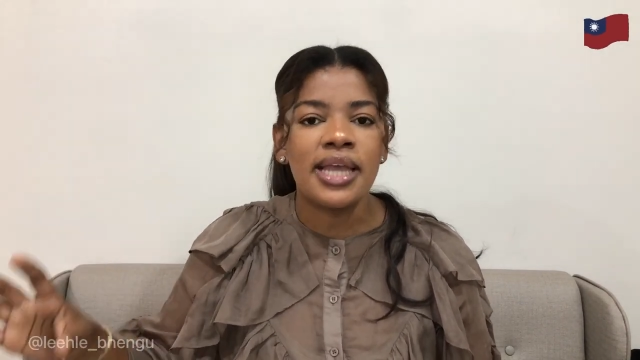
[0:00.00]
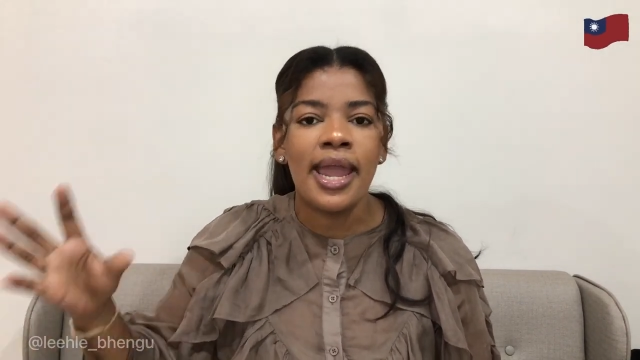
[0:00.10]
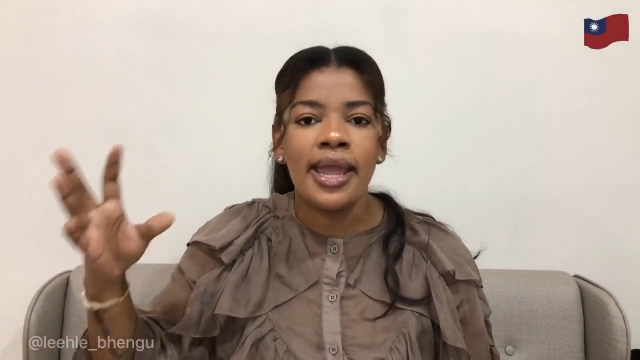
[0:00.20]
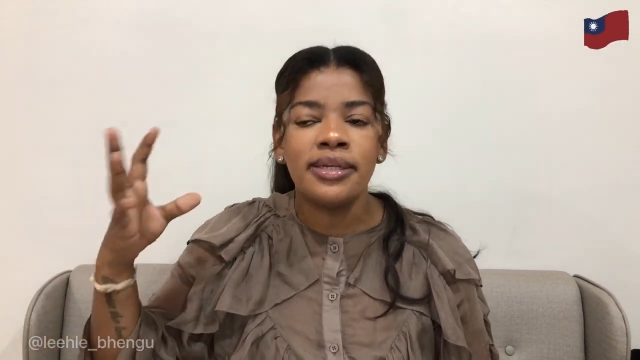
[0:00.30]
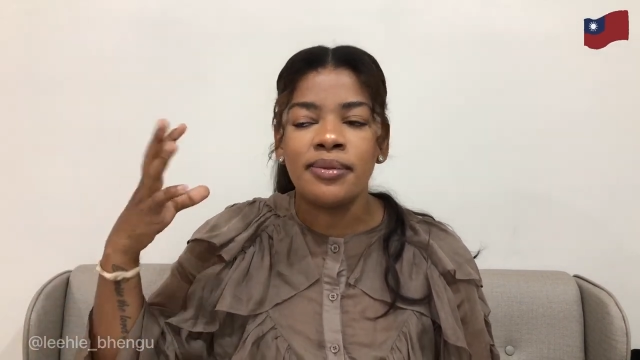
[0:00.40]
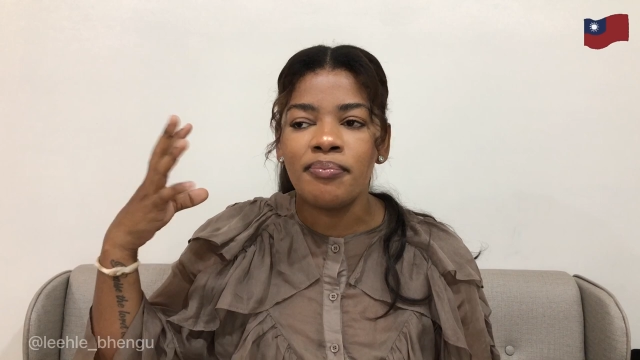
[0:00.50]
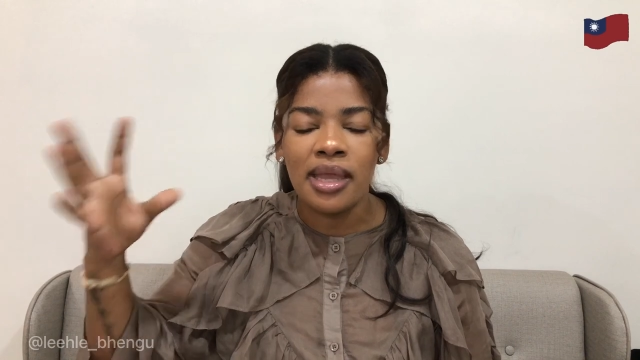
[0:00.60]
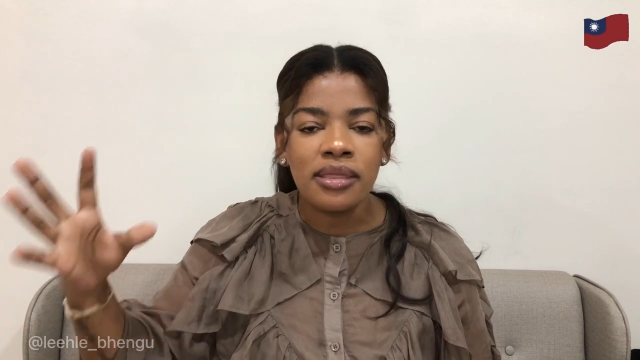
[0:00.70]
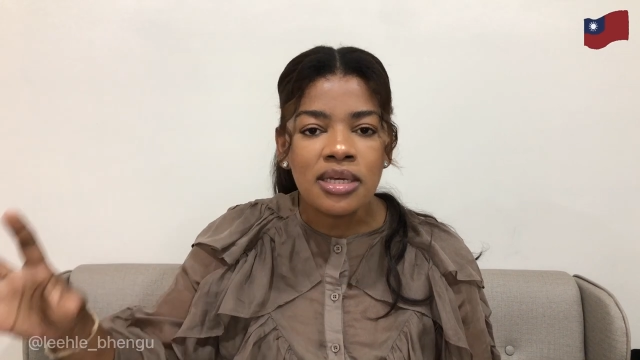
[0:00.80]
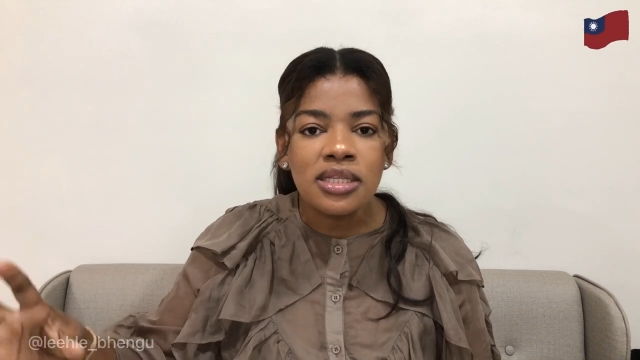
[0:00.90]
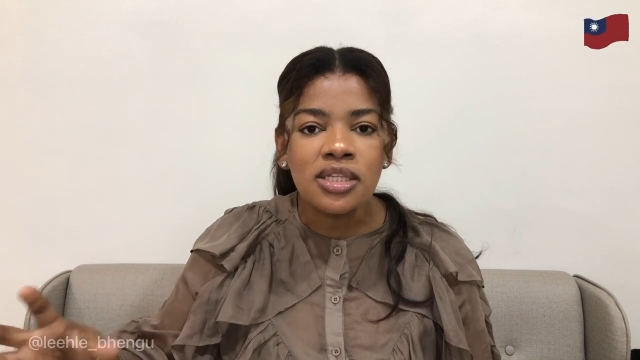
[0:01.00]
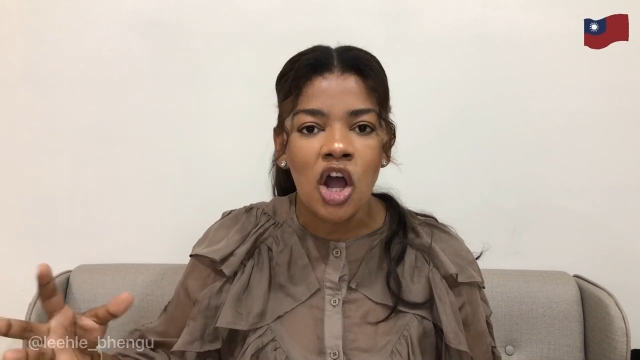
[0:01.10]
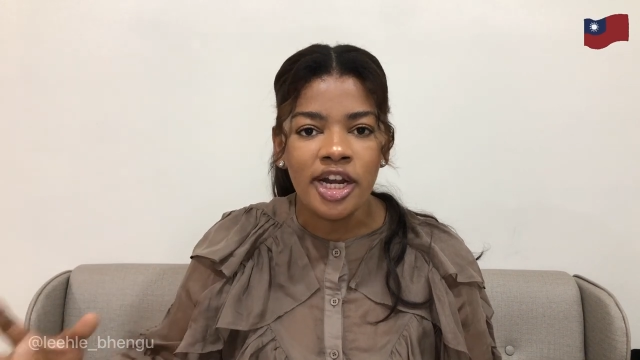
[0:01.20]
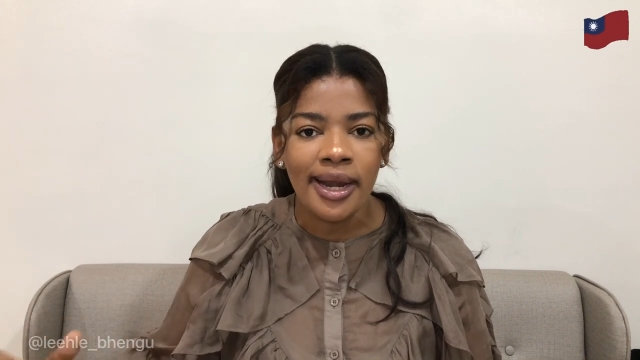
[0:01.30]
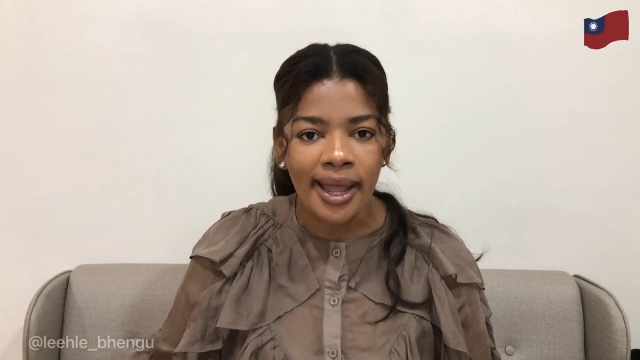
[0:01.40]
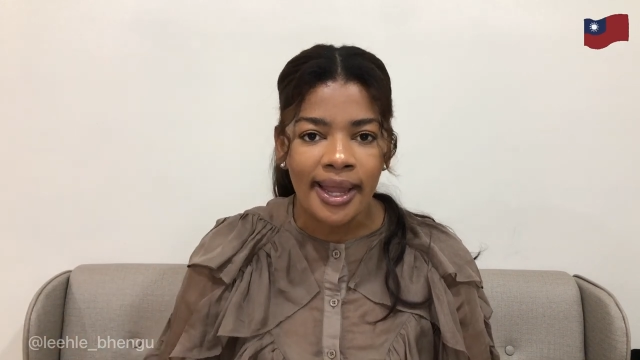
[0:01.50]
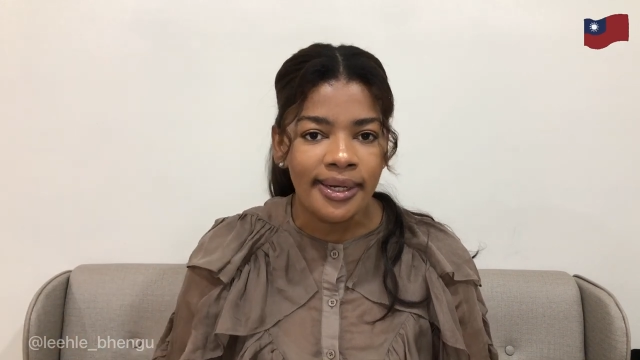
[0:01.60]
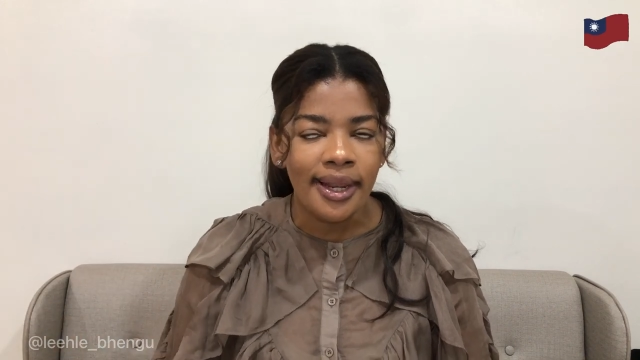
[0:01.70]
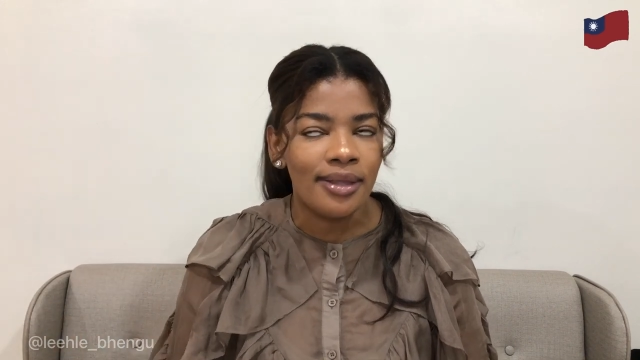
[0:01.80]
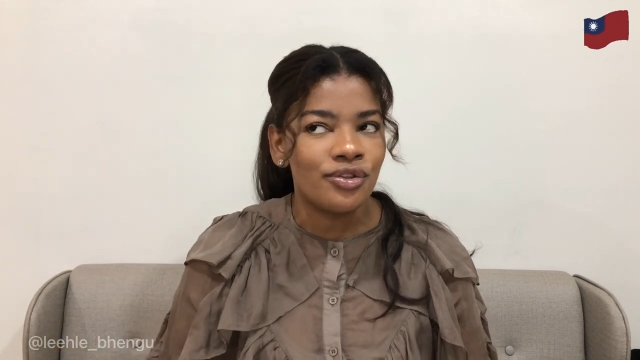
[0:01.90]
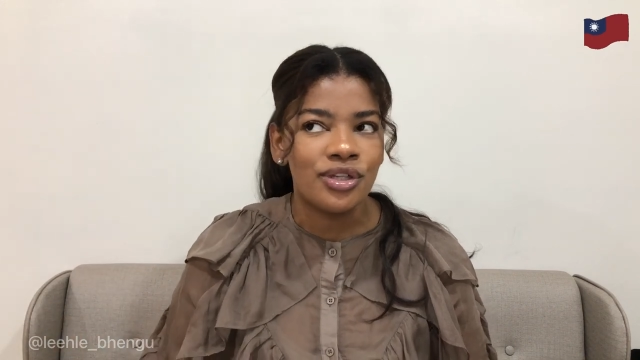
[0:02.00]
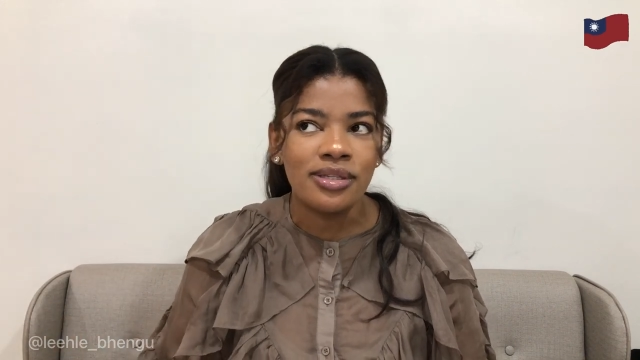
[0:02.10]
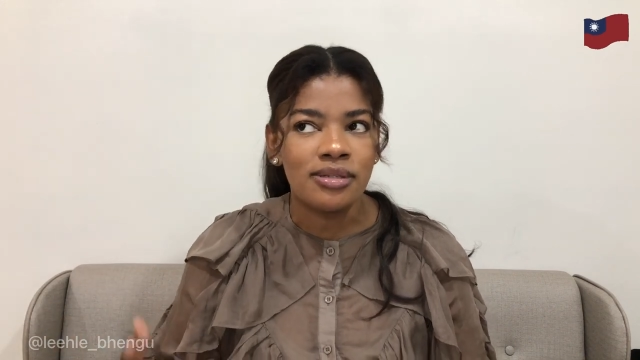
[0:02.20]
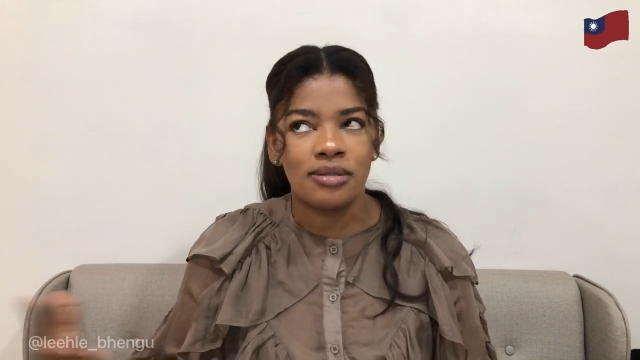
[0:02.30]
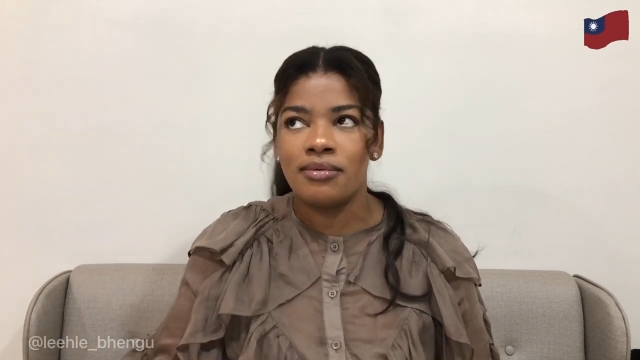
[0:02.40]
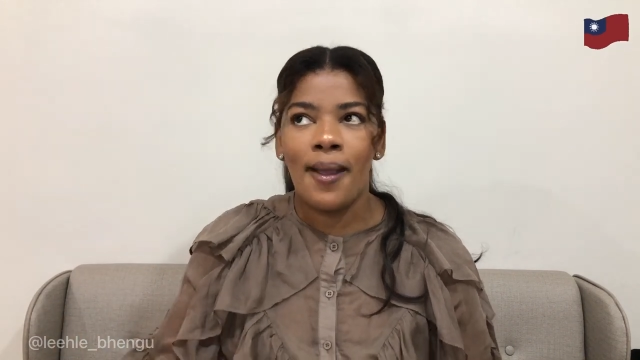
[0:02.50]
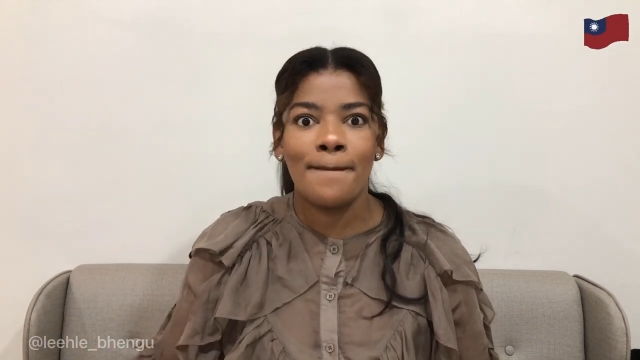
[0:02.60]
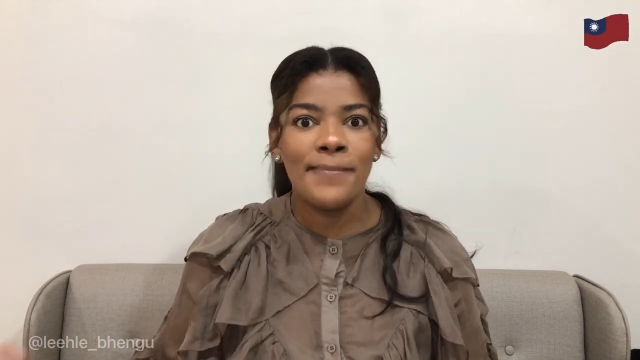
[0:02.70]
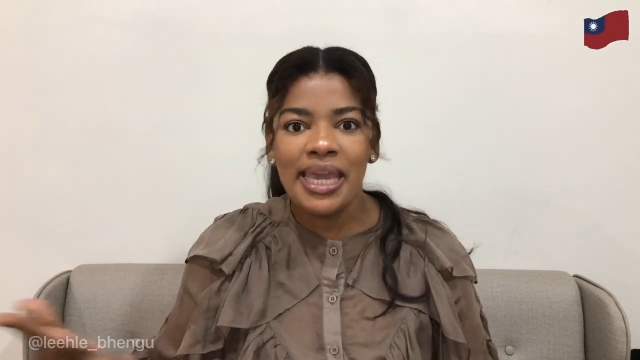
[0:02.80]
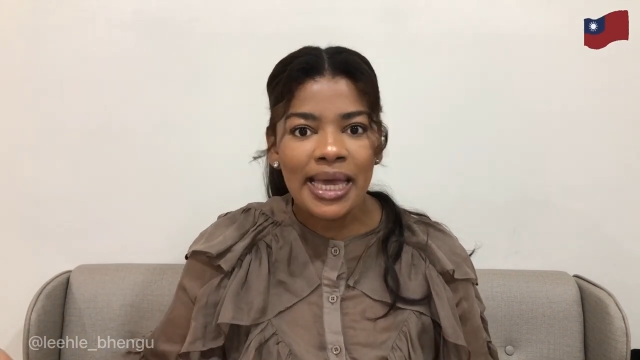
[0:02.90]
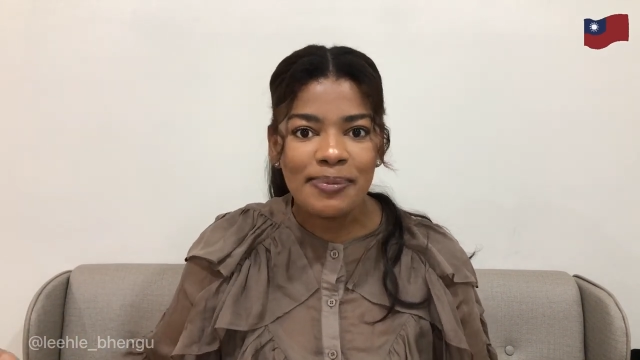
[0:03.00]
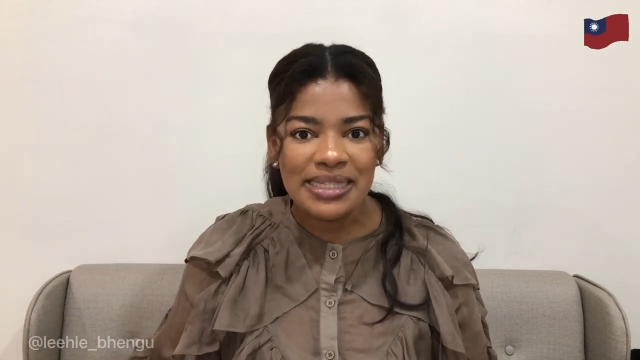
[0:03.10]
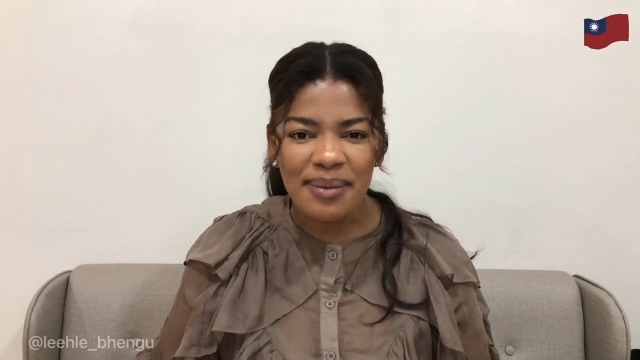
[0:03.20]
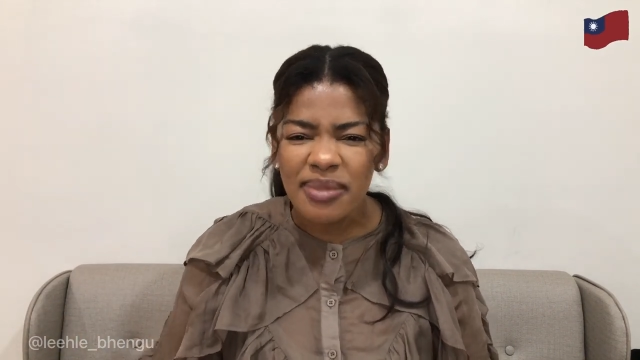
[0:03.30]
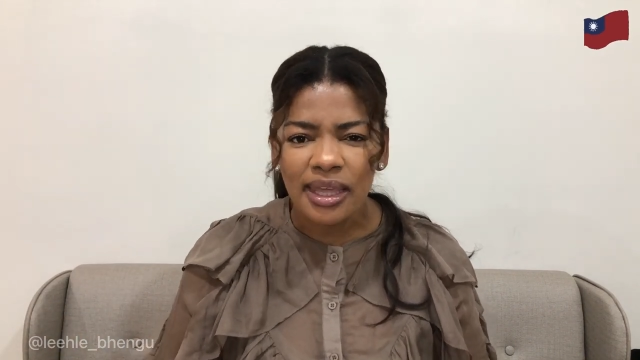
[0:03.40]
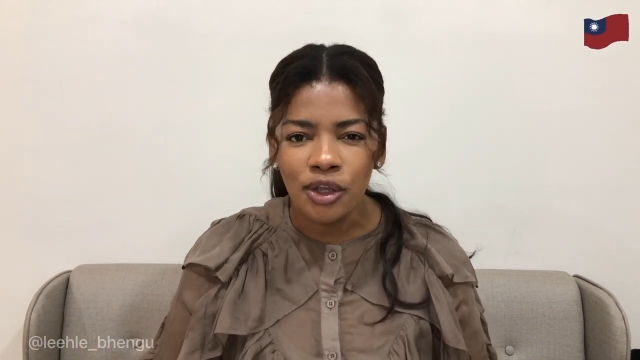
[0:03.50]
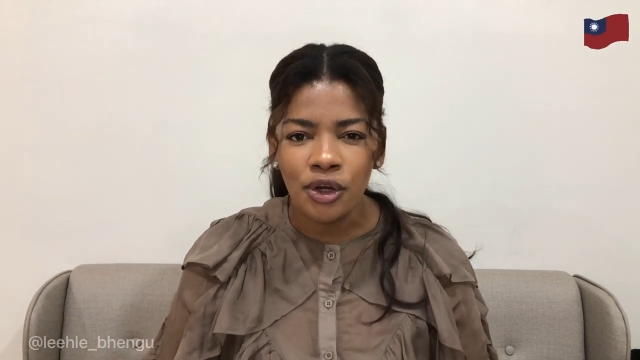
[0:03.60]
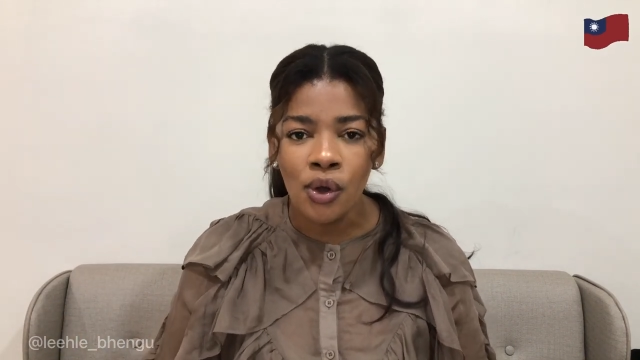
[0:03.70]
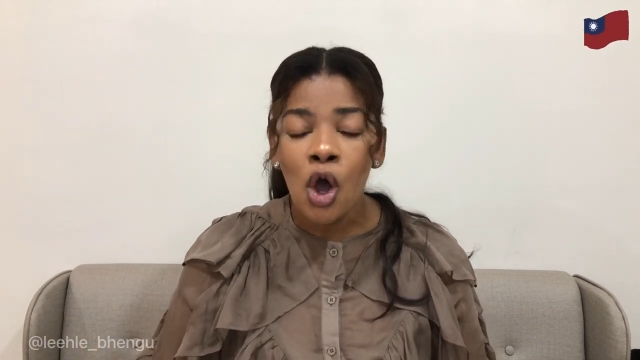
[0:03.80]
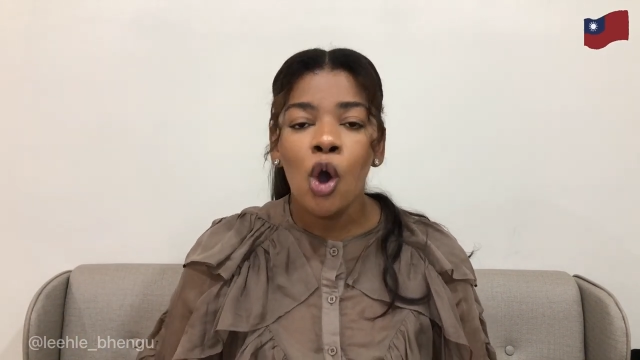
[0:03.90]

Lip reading: and methods online and just make up something, you know.